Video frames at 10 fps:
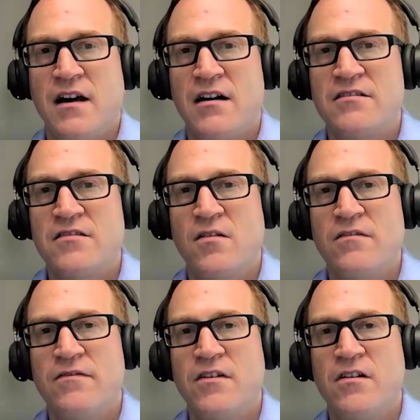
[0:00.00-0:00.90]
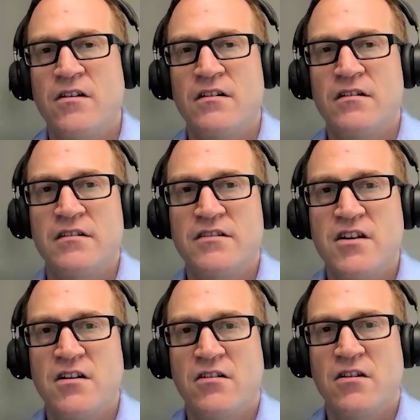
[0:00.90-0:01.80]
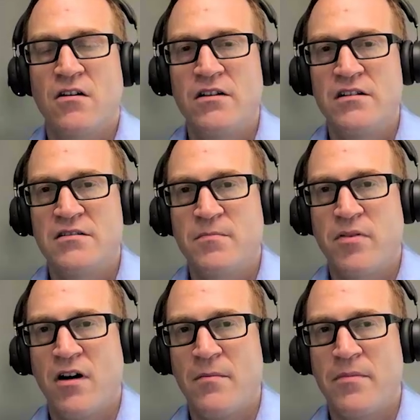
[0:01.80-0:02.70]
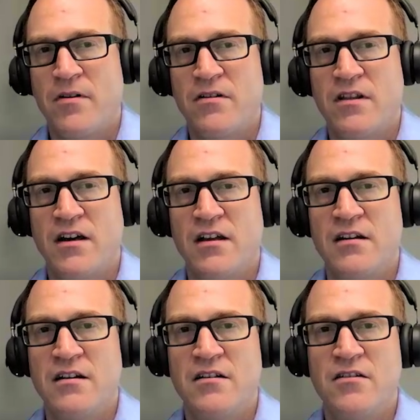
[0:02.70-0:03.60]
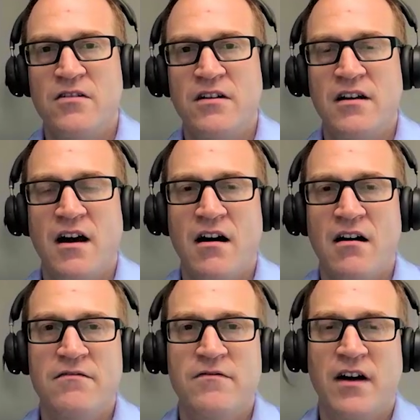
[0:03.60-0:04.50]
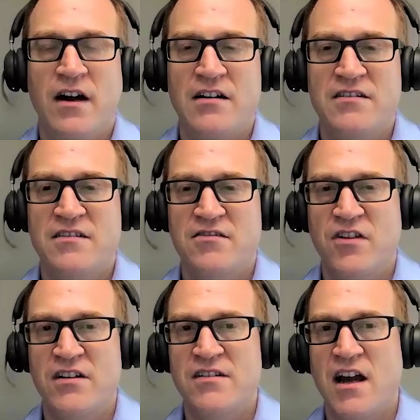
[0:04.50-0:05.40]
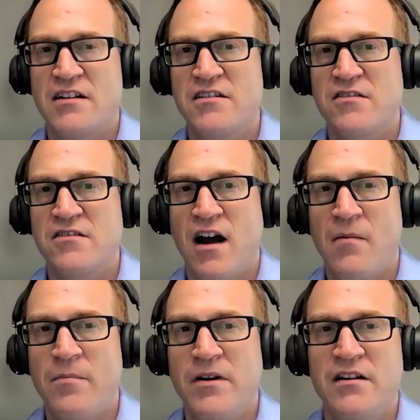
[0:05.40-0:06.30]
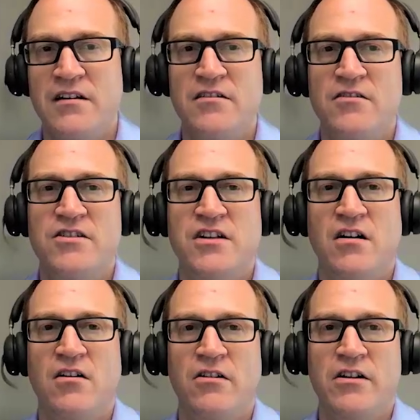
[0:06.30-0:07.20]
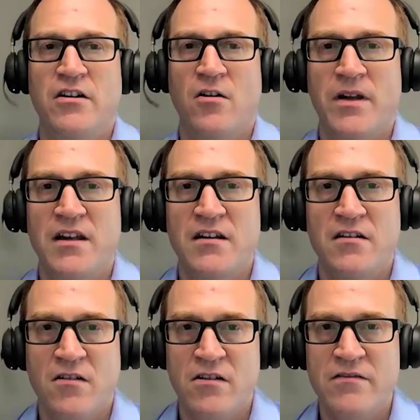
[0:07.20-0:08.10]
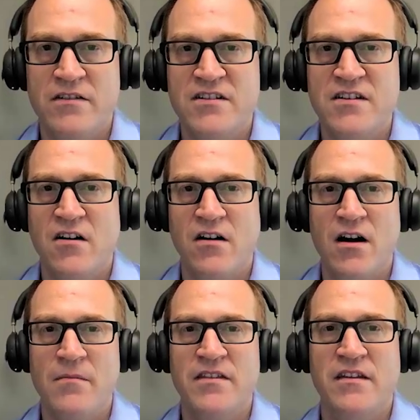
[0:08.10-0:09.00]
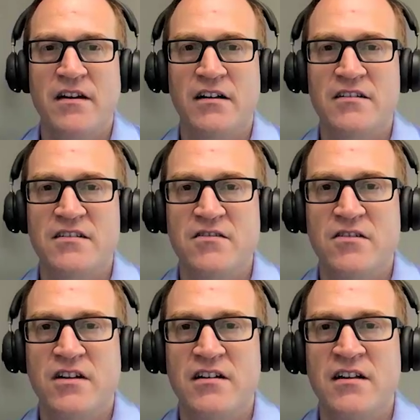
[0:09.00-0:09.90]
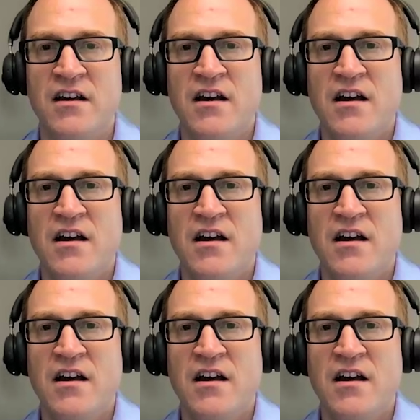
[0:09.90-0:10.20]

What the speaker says: Yeah, so if your geocoding's proper, then you can have, as transactions are happening in your GL or ERP or even CRM and things, you can